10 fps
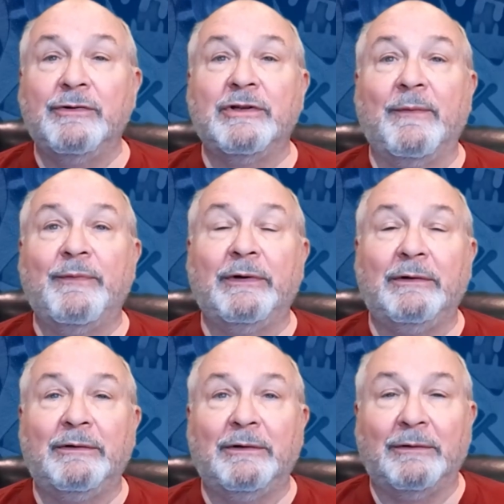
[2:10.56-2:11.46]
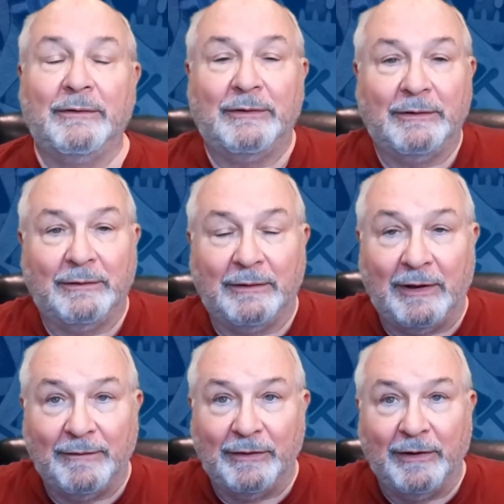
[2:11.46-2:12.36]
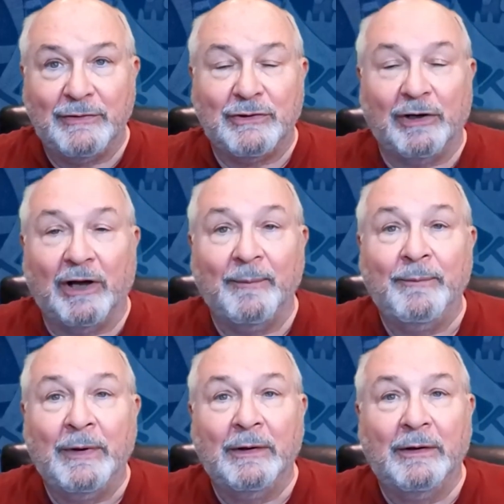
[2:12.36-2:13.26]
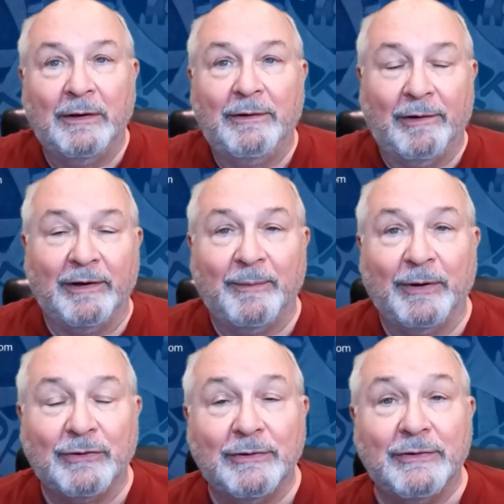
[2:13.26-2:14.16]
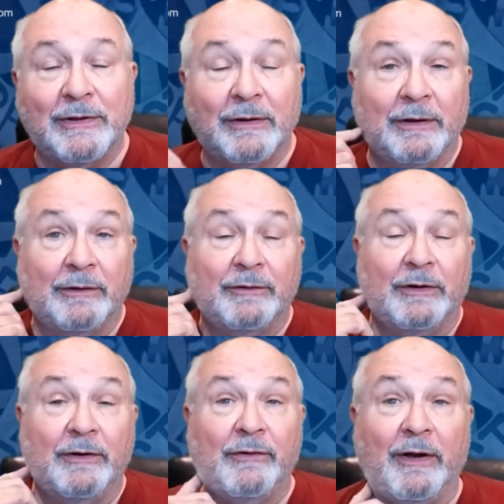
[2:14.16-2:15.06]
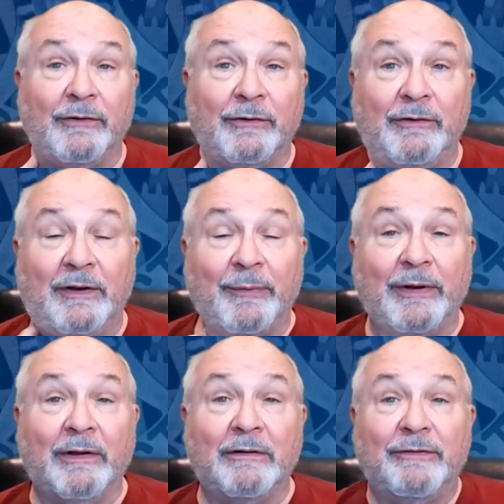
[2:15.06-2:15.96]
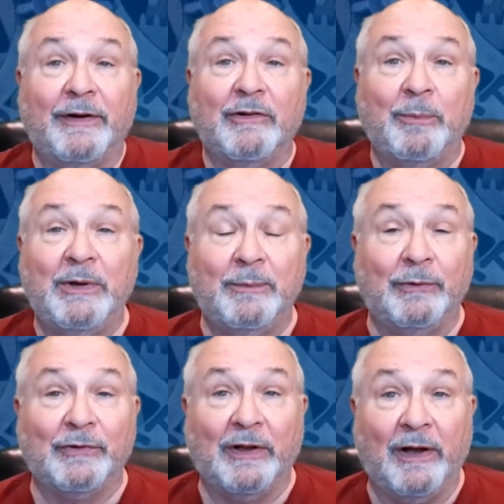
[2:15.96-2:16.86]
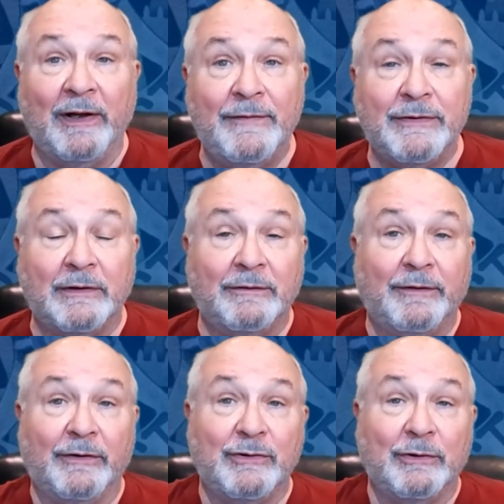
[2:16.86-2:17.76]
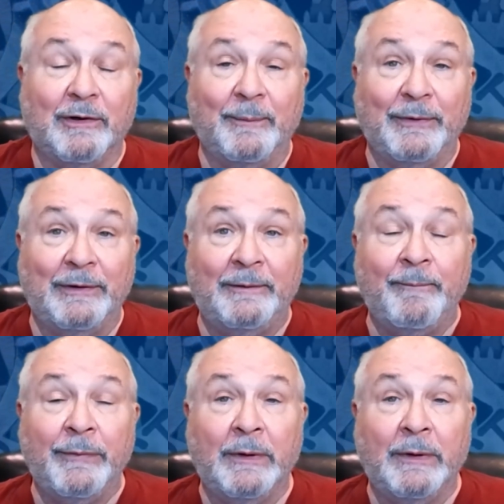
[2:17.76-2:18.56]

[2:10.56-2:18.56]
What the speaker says: something you do to have a nice job drawing pictures and things. It is actually something that affects people's lives. It affects your company,